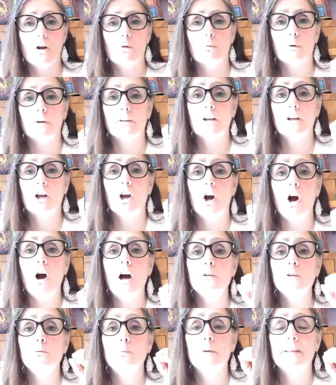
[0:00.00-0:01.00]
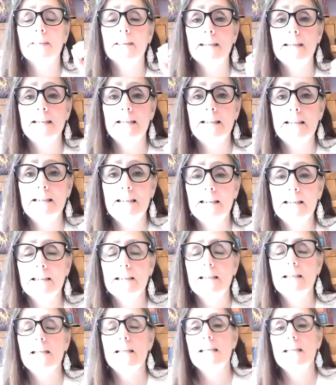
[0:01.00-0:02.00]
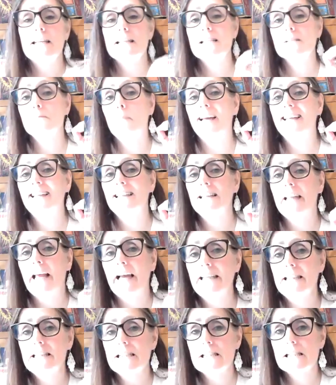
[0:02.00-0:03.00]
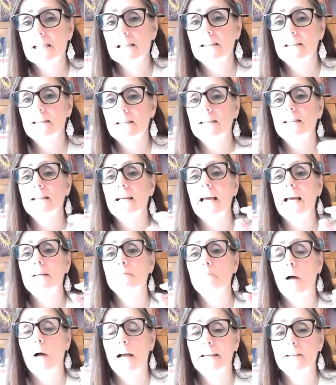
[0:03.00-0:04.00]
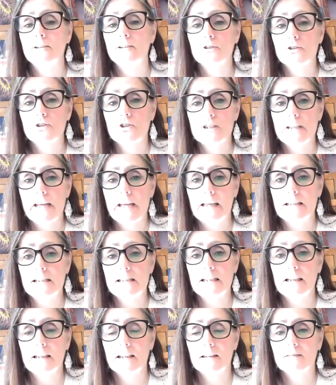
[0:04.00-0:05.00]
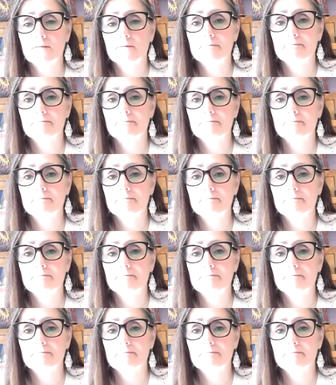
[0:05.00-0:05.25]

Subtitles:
where God within is my light and my understanding.